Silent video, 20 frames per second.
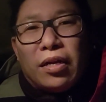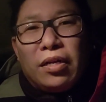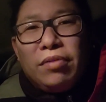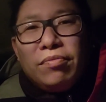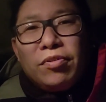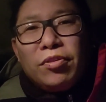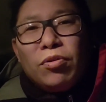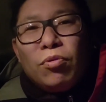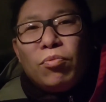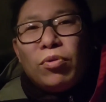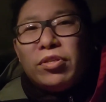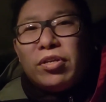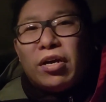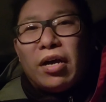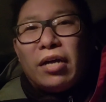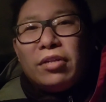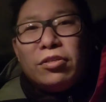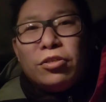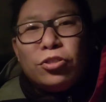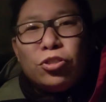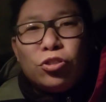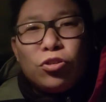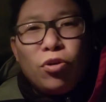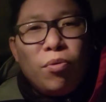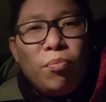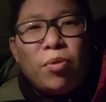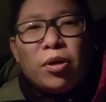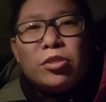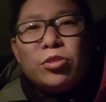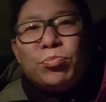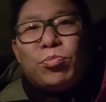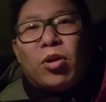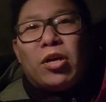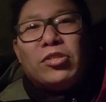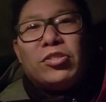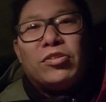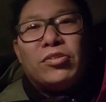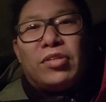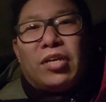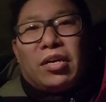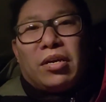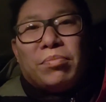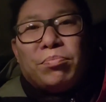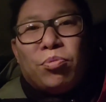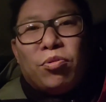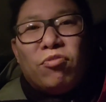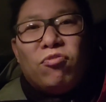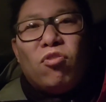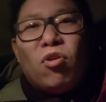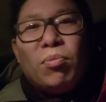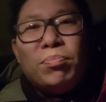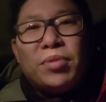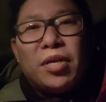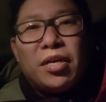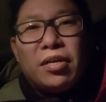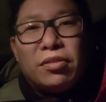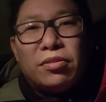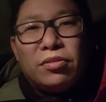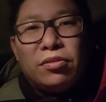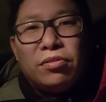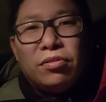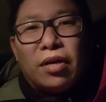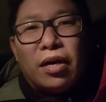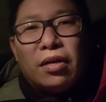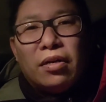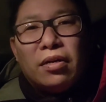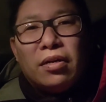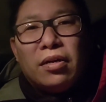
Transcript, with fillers: Even though when they're under so much pressure, they can perform. They can do that.